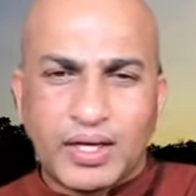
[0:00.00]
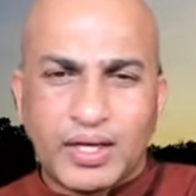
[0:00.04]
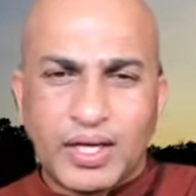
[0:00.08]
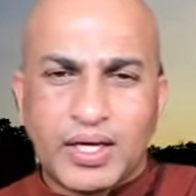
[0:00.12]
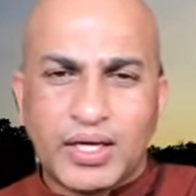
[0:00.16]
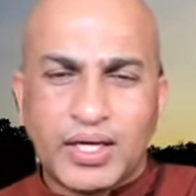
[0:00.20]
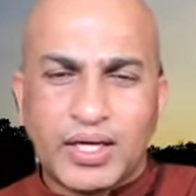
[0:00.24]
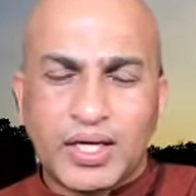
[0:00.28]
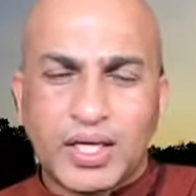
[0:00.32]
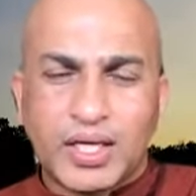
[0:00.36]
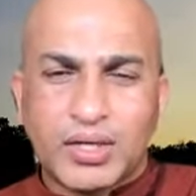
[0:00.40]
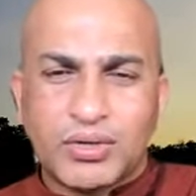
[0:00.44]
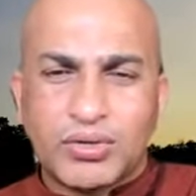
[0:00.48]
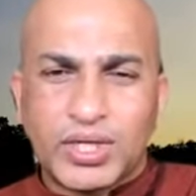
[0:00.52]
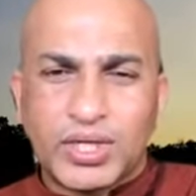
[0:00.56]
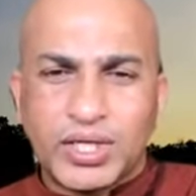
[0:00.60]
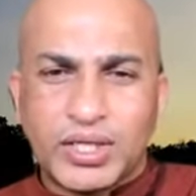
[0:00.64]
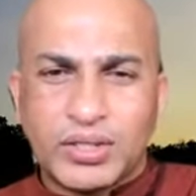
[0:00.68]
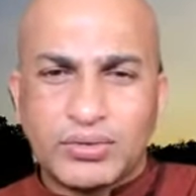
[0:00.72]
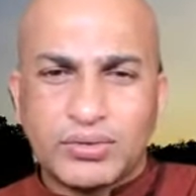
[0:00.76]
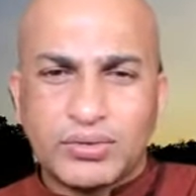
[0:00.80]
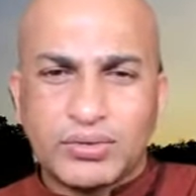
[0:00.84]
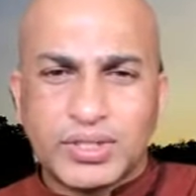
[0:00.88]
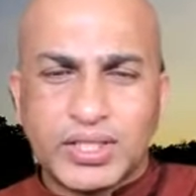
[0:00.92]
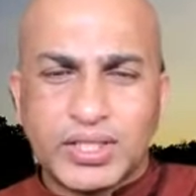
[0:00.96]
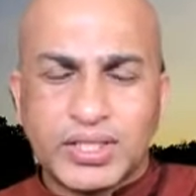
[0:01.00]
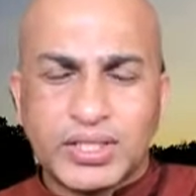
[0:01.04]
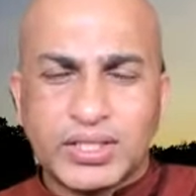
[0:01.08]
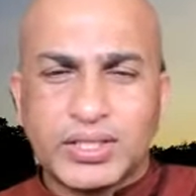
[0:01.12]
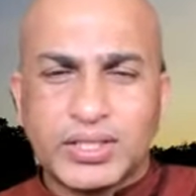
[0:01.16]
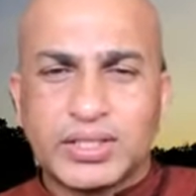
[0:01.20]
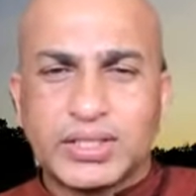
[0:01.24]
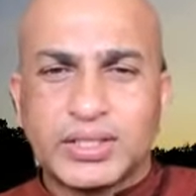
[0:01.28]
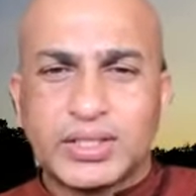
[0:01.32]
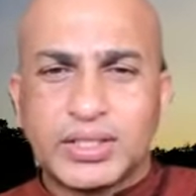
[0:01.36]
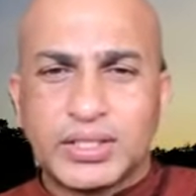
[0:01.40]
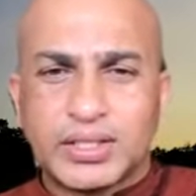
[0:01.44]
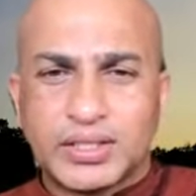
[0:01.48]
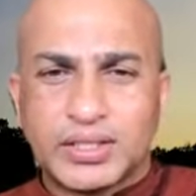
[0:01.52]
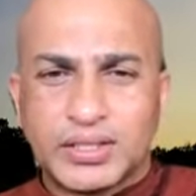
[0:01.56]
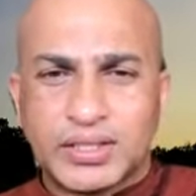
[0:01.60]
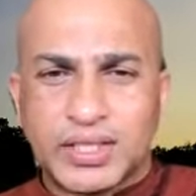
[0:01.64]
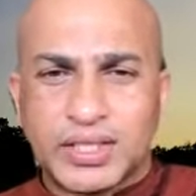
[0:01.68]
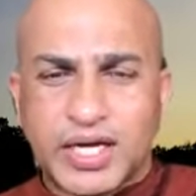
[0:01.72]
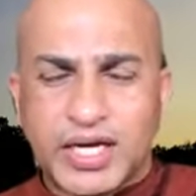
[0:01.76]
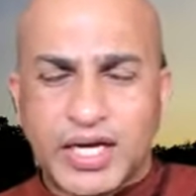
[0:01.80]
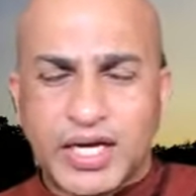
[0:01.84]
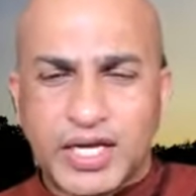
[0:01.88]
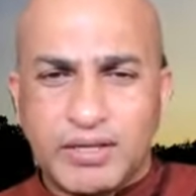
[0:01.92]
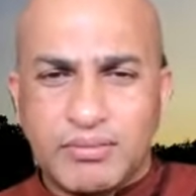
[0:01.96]
And according to the
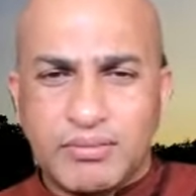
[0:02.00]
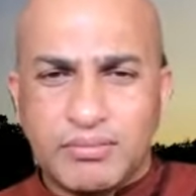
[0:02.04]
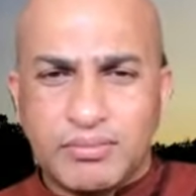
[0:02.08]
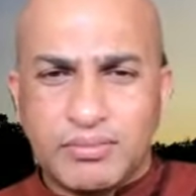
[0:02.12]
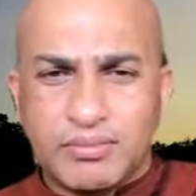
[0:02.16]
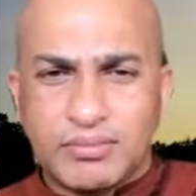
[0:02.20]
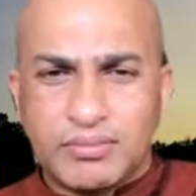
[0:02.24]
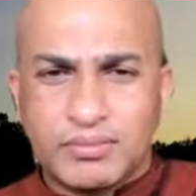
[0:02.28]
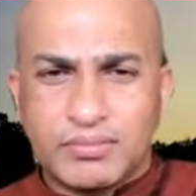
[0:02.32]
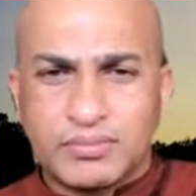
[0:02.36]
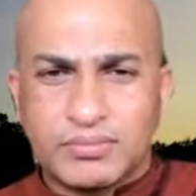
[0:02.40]
time,